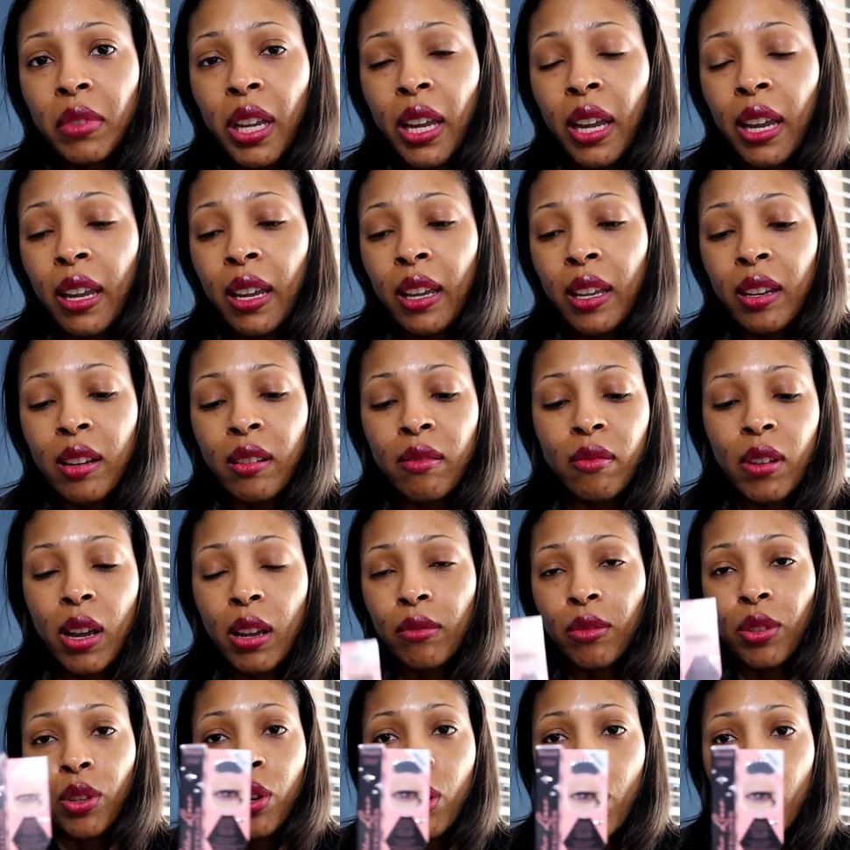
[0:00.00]
And
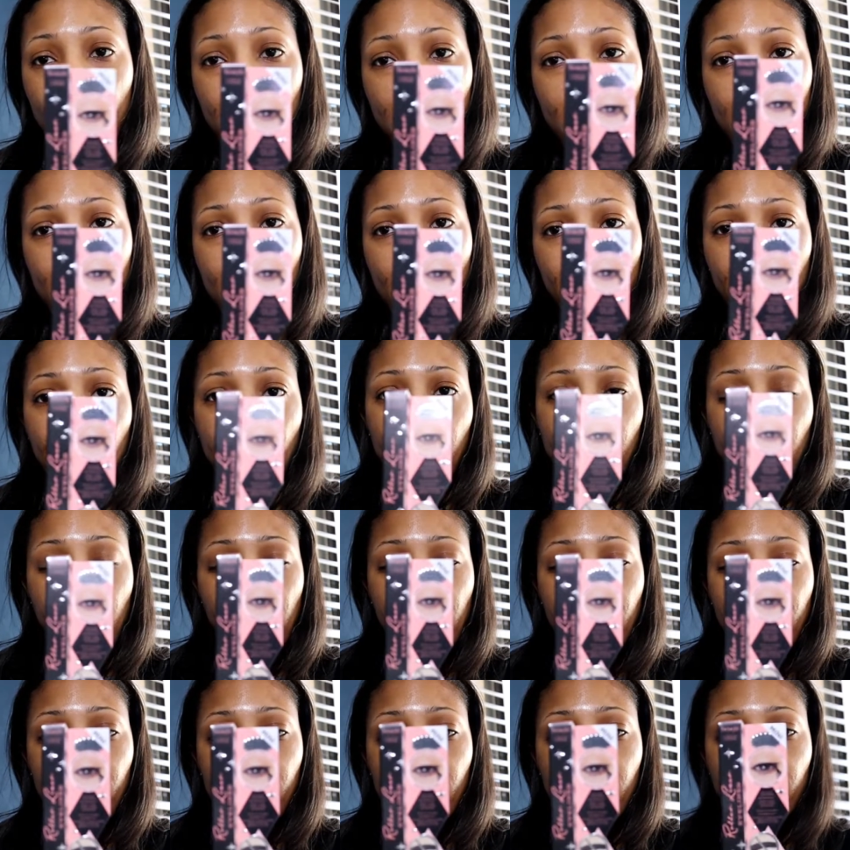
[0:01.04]
you know me and my
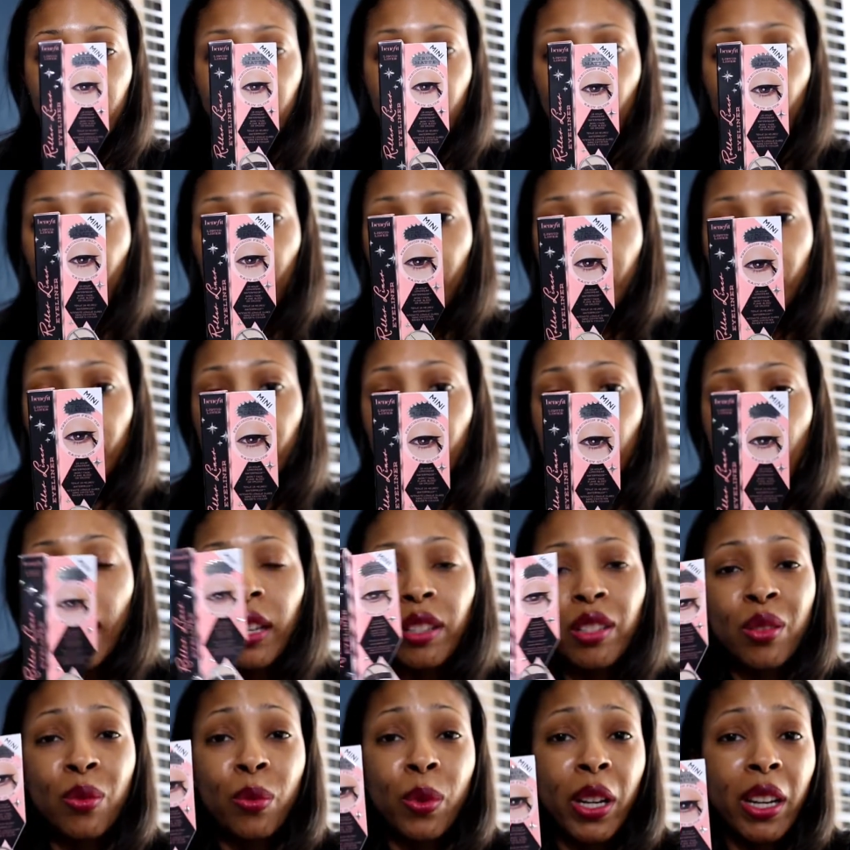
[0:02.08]
minis, so
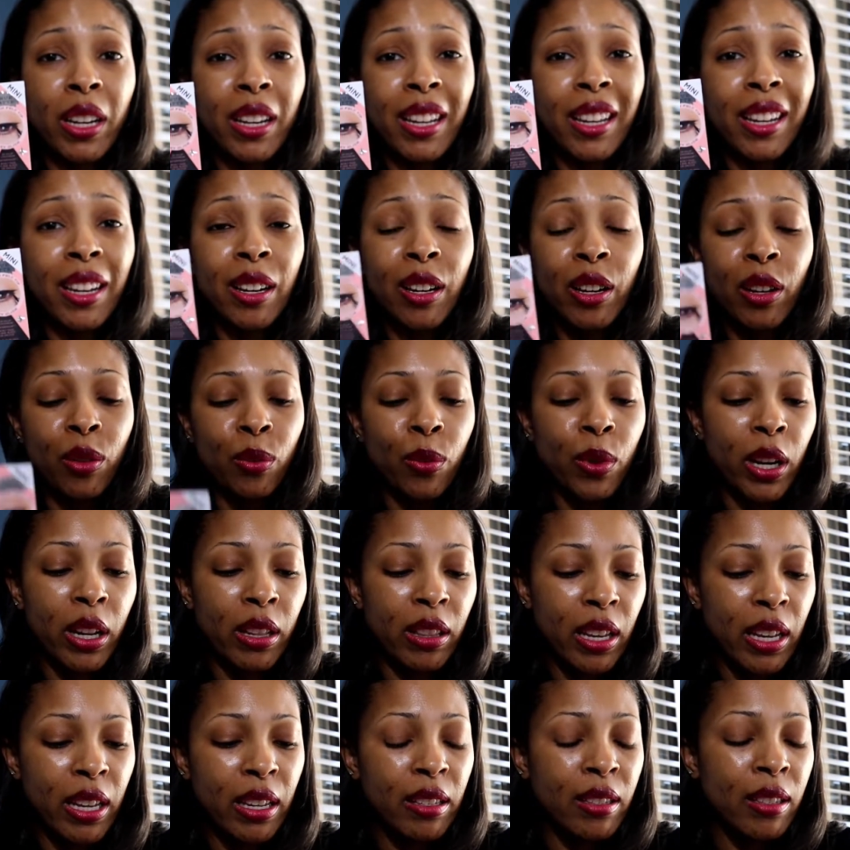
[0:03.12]
I just wanted to get another one of
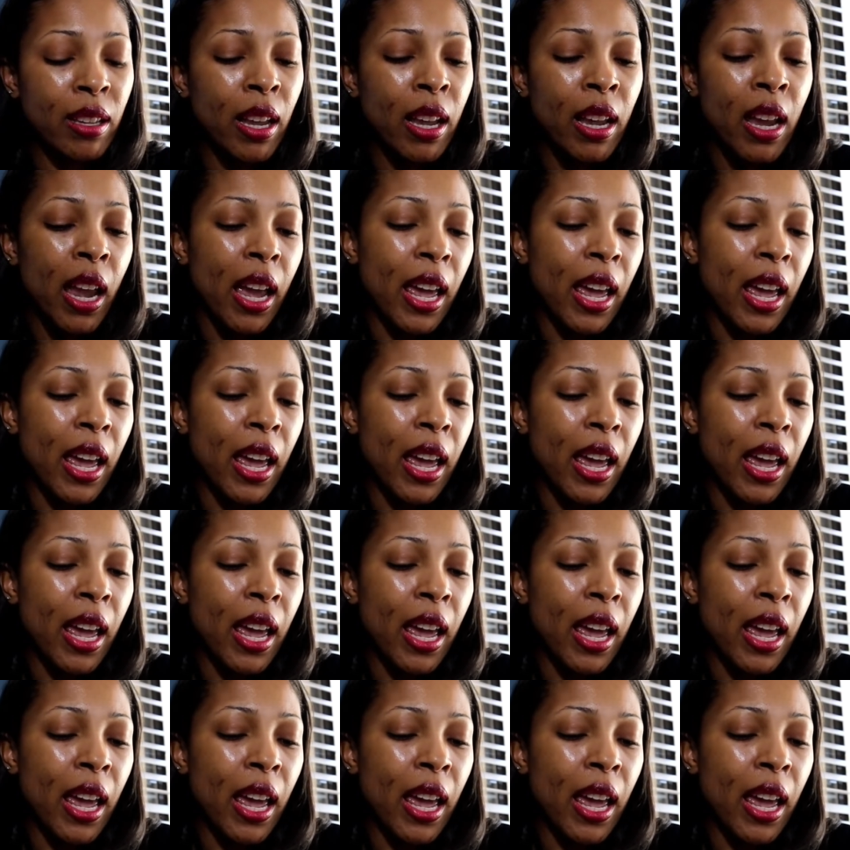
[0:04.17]
these.